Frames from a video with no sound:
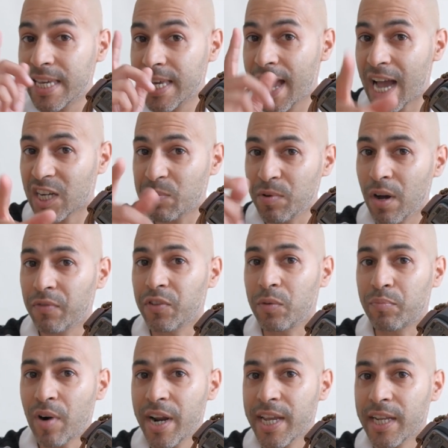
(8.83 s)
Catch me after
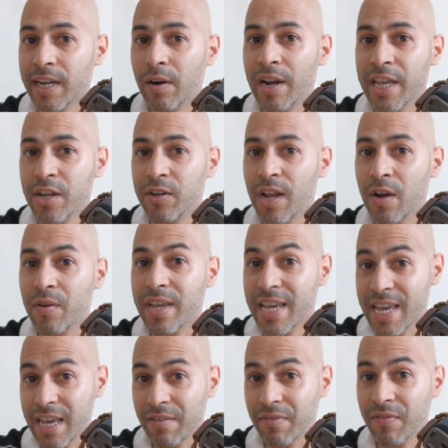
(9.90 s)
the break and I'll let you know
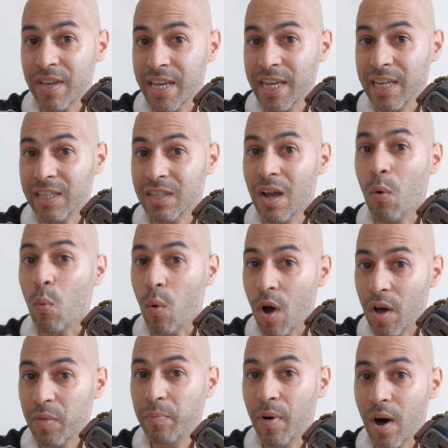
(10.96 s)
if it is
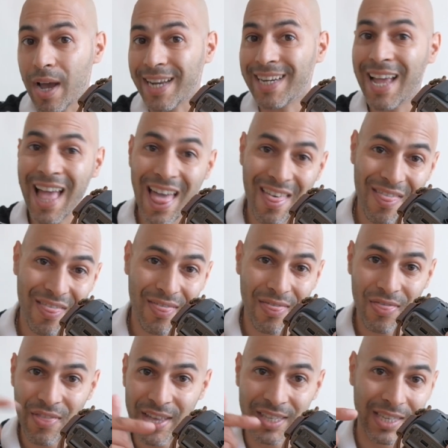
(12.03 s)
worth buying
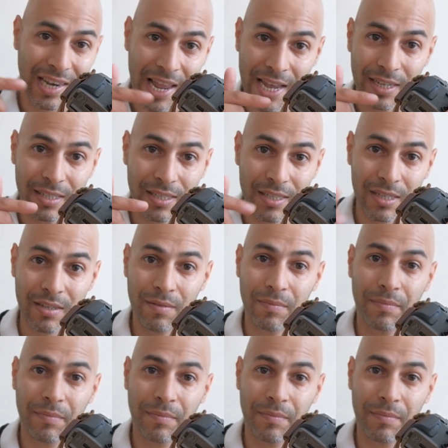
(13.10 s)
this lens.